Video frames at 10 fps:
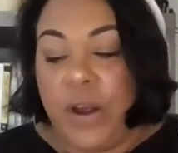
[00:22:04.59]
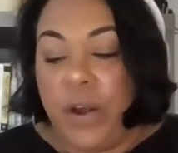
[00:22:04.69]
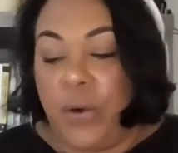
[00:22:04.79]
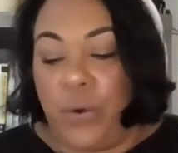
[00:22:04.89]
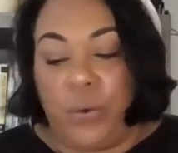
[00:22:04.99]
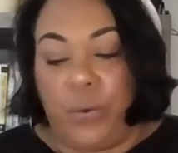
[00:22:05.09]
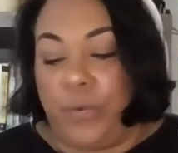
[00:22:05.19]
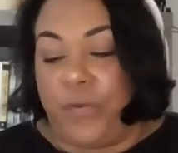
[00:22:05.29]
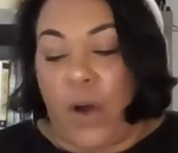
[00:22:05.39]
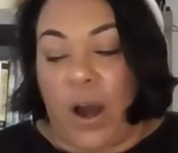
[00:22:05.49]
who
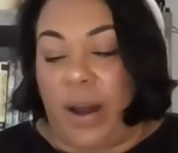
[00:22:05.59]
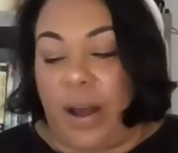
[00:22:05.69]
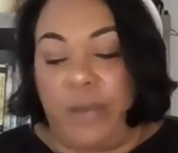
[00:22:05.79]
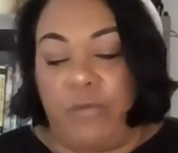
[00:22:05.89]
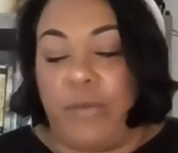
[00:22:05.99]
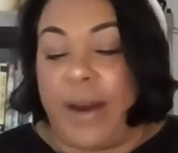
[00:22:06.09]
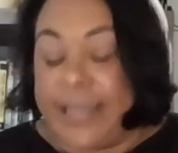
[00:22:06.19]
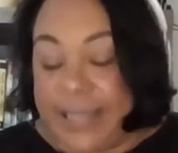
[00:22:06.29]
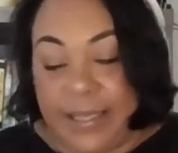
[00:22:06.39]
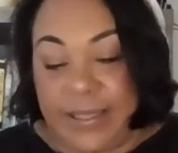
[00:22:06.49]
fought a
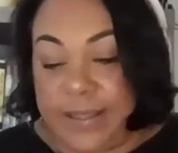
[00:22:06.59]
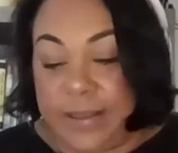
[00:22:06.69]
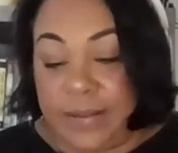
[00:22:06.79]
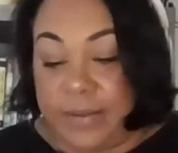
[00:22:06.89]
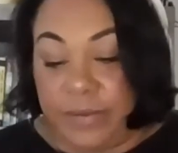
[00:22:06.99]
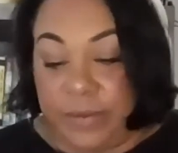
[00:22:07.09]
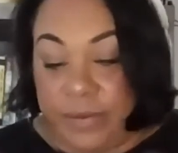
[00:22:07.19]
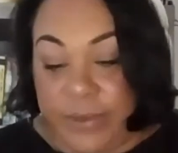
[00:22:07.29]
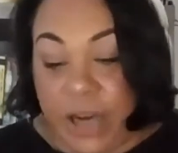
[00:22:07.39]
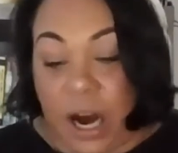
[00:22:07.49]
racist,
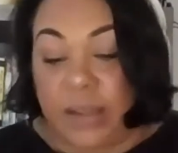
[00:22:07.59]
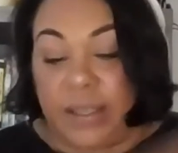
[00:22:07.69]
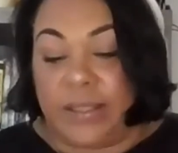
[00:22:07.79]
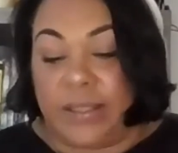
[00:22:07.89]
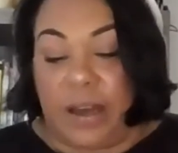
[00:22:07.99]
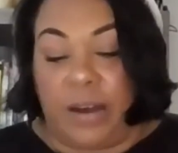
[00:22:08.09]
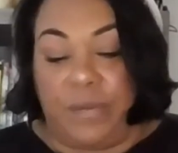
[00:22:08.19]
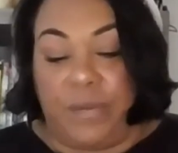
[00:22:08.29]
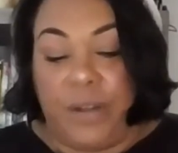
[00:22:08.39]
regardless of